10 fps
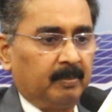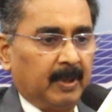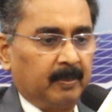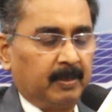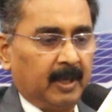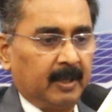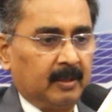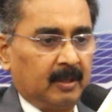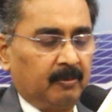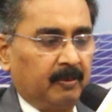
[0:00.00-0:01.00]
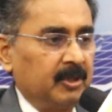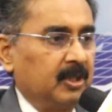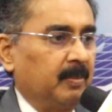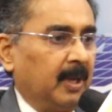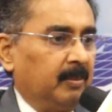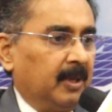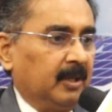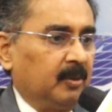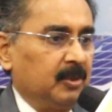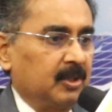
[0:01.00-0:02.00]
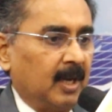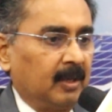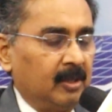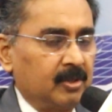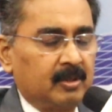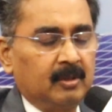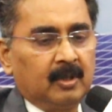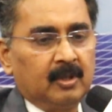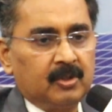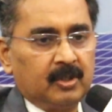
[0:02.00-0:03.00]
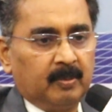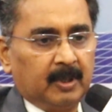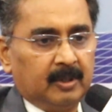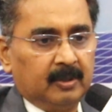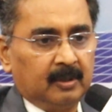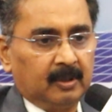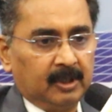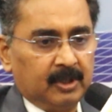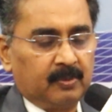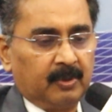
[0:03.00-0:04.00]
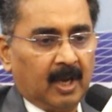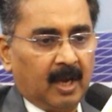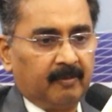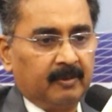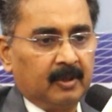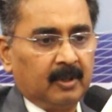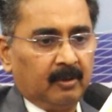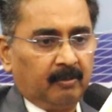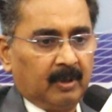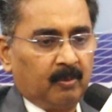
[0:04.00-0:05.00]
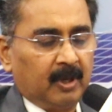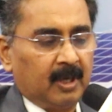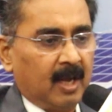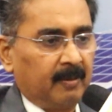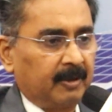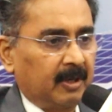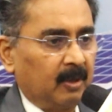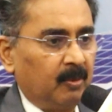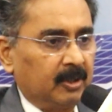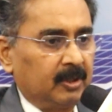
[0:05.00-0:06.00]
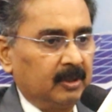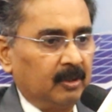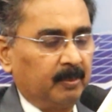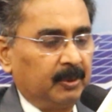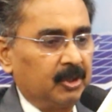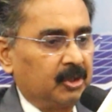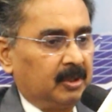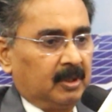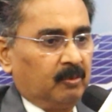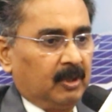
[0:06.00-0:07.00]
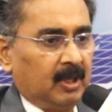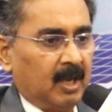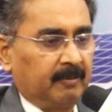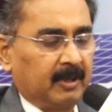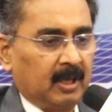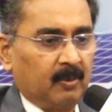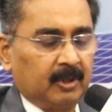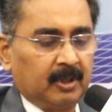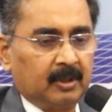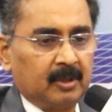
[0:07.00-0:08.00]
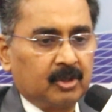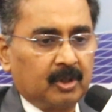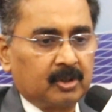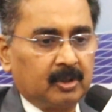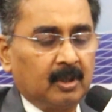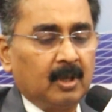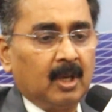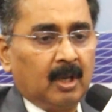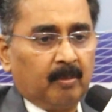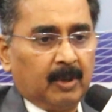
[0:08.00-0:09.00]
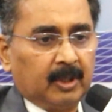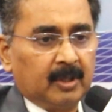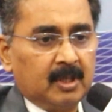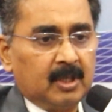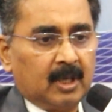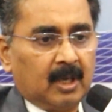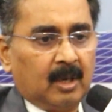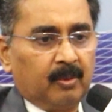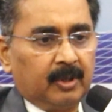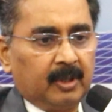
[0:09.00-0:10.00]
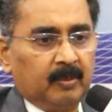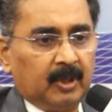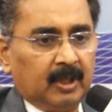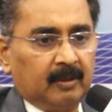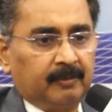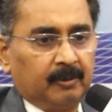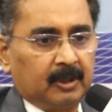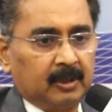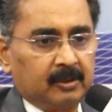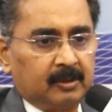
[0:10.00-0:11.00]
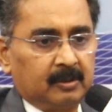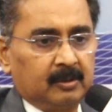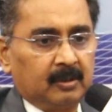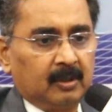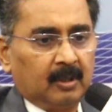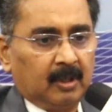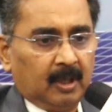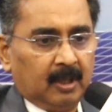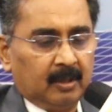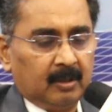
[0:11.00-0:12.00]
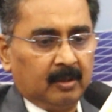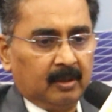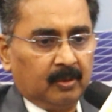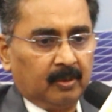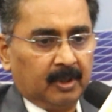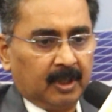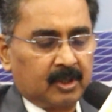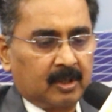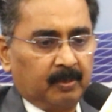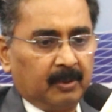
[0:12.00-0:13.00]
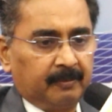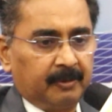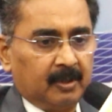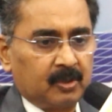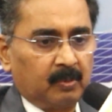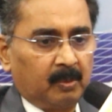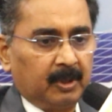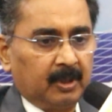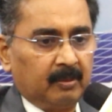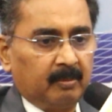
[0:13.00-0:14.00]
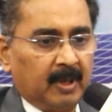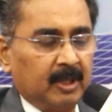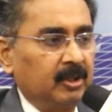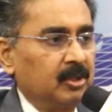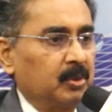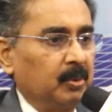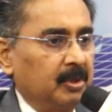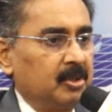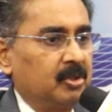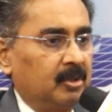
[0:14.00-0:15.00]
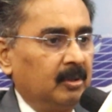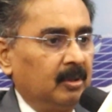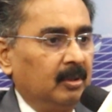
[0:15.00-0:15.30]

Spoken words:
pipeline, and when we say pipeline, it means at least seabed lease we have. We have 1.5 gigawatt in operation and 1.5 gigawatt in construction. But in India, our immediate focus in next couple of years will be battery storage